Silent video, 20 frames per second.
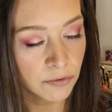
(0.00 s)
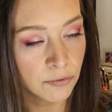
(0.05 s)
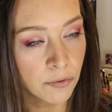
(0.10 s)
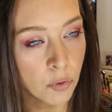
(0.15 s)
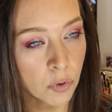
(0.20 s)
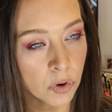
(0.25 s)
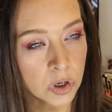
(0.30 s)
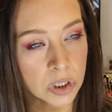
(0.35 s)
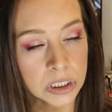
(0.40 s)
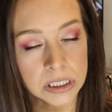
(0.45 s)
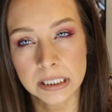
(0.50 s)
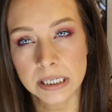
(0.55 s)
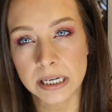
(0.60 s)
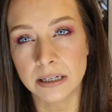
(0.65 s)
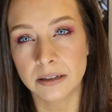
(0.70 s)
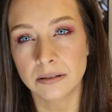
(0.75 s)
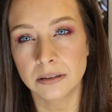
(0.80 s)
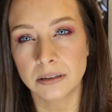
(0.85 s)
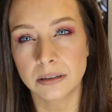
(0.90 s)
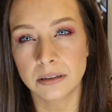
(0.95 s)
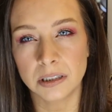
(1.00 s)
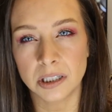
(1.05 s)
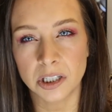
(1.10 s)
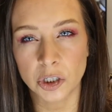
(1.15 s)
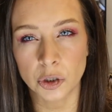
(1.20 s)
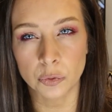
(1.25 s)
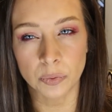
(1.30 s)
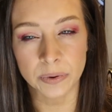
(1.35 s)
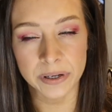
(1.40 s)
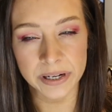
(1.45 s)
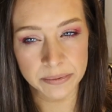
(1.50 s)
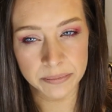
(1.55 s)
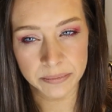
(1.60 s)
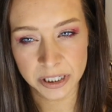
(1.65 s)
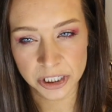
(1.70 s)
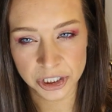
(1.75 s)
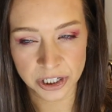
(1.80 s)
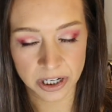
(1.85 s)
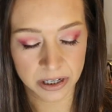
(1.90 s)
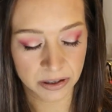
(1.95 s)
four single cream
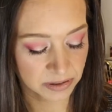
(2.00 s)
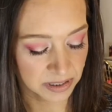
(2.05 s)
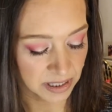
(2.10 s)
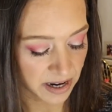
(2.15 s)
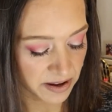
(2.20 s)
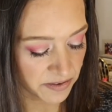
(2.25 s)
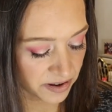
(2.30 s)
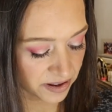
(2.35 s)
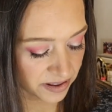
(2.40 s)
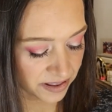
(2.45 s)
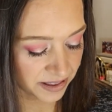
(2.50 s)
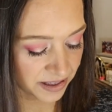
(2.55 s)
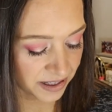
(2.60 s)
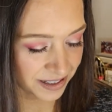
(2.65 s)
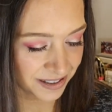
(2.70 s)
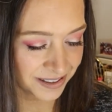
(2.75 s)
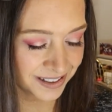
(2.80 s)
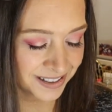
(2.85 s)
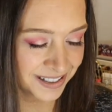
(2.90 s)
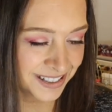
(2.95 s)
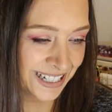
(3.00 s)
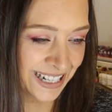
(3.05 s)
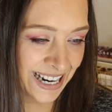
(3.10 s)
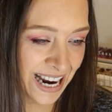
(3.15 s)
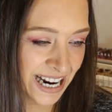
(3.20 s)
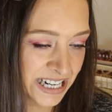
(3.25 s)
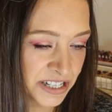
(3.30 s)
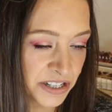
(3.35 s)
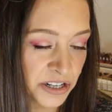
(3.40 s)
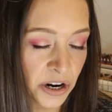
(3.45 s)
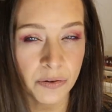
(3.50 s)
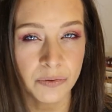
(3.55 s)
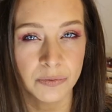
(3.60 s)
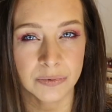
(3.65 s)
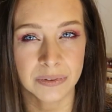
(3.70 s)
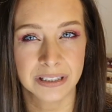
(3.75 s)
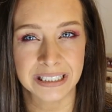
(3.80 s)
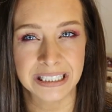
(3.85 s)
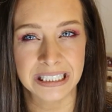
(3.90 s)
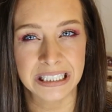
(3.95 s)
shadows that I that I don't
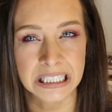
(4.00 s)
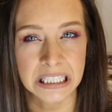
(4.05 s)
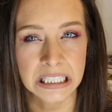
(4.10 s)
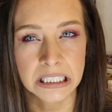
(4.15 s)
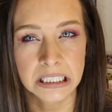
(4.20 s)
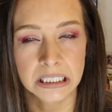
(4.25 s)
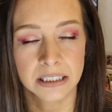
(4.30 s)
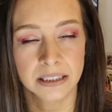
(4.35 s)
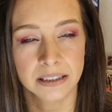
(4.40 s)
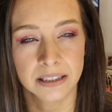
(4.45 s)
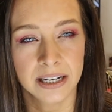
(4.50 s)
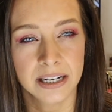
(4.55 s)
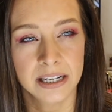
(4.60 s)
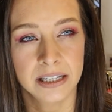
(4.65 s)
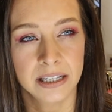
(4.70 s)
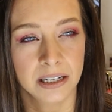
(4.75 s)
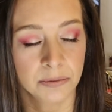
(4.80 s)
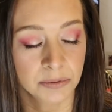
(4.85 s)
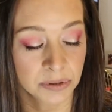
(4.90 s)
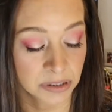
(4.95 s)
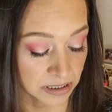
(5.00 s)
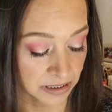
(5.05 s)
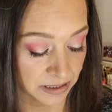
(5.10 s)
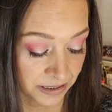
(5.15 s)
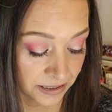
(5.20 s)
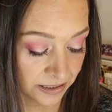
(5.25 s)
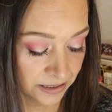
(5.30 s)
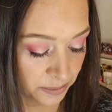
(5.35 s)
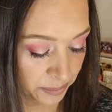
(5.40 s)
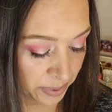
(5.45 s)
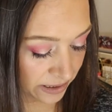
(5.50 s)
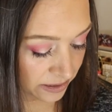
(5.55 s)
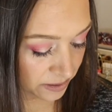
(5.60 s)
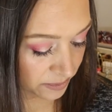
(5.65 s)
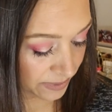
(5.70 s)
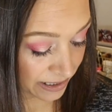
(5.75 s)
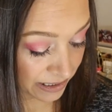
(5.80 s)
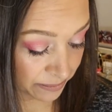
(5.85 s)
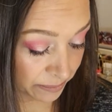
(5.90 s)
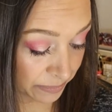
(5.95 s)
didn't like, and I was gonna pass
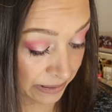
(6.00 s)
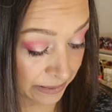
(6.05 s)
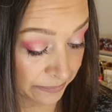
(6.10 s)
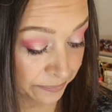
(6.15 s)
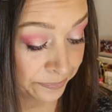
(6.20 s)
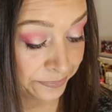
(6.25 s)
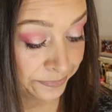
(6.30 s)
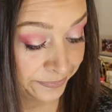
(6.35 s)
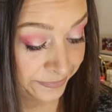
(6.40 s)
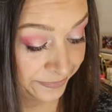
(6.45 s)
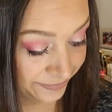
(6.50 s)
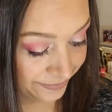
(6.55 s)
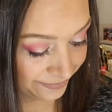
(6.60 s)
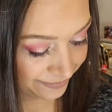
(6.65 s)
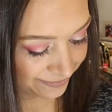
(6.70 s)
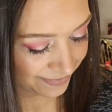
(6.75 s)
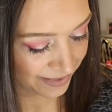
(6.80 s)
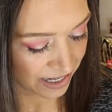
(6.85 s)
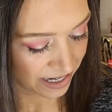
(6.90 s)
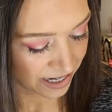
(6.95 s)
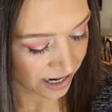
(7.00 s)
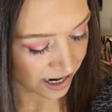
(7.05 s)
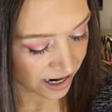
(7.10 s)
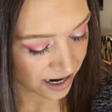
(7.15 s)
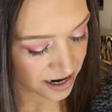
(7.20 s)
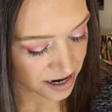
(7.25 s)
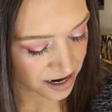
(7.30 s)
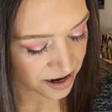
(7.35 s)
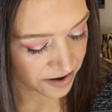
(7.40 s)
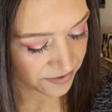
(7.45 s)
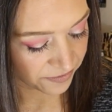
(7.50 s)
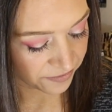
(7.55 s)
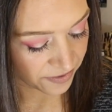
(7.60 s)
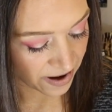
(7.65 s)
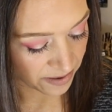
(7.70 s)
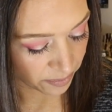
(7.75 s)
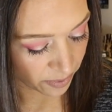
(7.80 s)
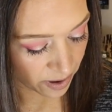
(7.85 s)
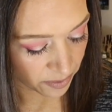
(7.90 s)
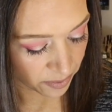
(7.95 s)
them on, but uh,
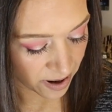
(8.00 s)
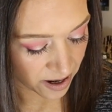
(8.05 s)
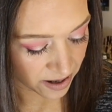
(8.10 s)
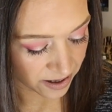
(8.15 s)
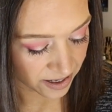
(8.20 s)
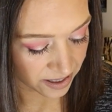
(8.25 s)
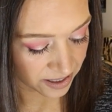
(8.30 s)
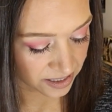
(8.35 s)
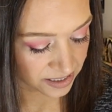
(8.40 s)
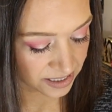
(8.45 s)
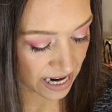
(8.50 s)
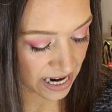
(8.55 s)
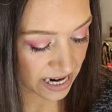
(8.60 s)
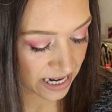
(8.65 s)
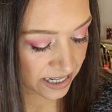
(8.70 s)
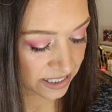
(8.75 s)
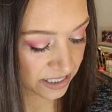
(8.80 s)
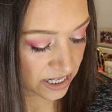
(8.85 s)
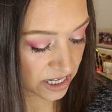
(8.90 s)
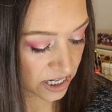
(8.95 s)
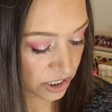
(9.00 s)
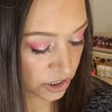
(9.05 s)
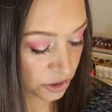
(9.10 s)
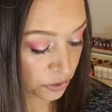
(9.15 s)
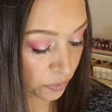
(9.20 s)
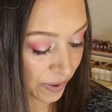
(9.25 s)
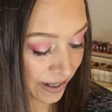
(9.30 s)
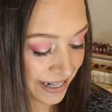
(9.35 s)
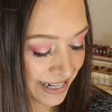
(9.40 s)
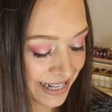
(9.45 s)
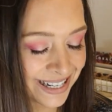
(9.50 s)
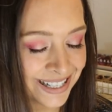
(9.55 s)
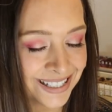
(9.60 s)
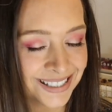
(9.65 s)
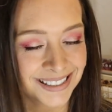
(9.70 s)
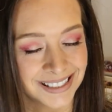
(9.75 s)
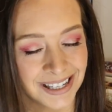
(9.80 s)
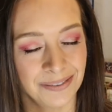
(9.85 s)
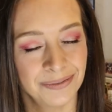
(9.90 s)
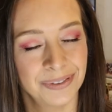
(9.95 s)
five brow products and
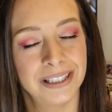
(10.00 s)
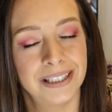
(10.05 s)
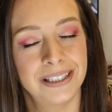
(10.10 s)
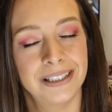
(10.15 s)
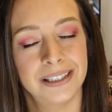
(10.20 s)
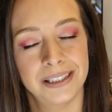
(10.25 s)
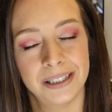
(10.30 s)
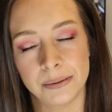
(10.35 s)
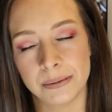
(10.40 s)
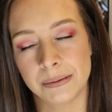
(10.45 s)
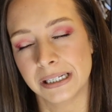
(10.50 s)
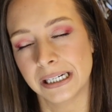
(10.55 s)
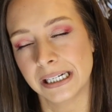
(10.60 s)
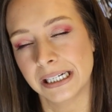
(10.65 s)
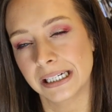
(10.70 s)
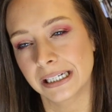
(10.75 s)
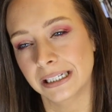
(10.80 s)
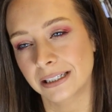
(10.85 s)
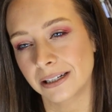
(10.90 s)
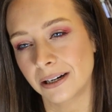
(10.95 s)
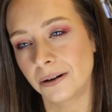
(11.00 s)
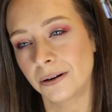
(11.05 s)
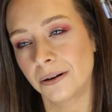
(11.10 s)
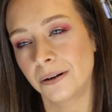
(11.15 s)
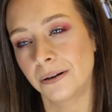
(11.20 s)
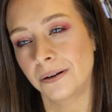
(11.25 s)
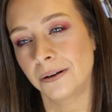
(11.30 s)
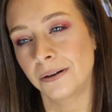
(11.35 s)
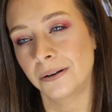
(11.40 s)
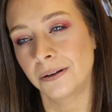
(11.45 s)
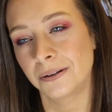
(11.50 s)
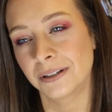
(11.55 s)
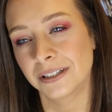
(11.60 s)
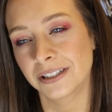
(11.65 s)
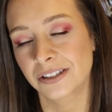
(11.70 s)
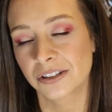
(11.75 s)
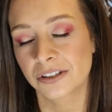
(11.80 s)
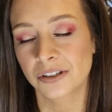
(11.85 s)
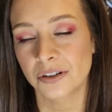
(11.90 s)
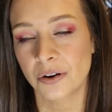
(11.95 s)
twenty-seven lipsticks. Oh,
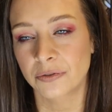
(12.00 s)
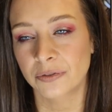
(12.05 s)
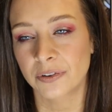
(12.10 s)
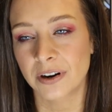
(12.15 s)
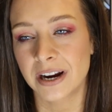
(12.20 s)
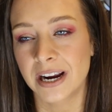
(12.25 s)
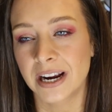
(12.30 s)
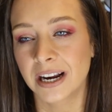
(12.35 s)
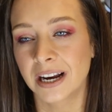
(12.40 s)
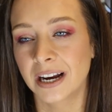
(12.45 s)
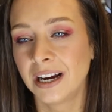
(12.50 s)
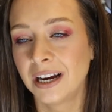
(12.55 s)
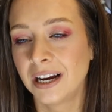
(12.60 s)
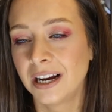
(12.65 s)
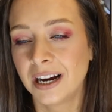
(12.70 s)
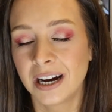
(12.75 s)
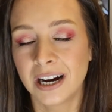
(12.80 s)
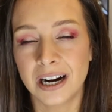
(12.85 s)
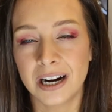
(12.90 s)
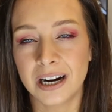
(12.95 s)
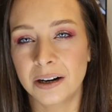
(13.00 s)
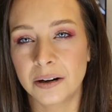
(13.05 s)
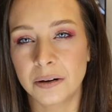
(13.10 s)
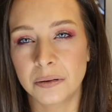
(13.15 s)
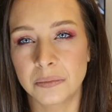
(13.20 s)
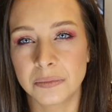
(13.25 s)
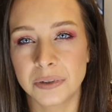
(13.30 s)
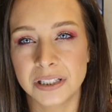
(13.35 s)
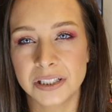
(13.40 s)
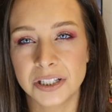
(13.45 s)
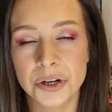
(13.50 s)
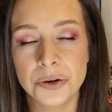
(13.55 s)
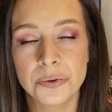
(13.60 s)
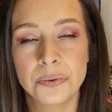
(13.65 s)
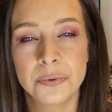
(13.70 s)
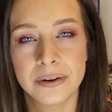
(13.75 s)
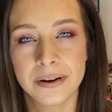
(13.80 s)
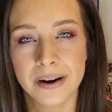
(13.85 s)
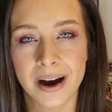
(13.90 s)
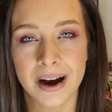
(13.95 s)
it's so freeing, um,
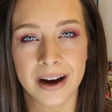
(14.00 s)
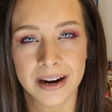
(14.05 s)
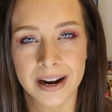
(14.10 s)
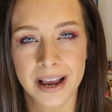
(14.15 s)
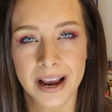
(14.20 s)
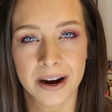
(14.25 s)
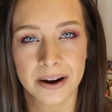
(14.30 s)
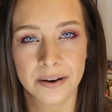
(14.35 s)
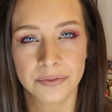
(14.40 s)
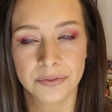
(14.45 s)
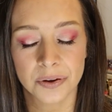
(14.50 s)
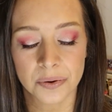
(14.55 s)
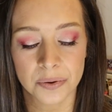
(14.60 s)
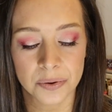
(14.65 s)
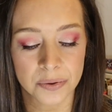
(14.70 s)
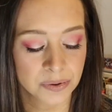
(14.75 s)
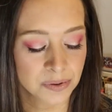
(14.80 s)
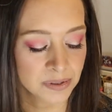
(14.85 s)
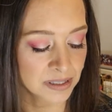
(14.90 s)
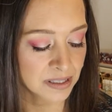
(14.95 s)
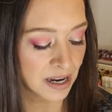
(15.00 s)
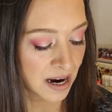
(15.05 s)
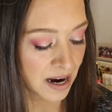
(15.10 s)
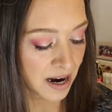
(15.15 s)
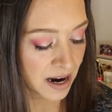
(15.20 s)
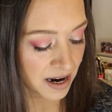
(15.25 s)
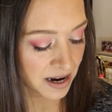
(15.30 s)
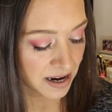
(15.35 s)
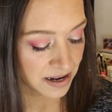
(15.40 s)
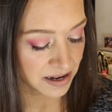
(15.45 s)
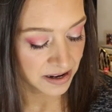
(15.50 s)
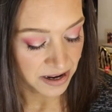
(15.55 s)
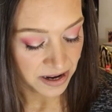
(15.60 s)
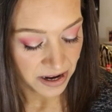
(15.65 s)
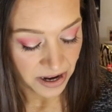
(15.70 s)
to not have those. Uh,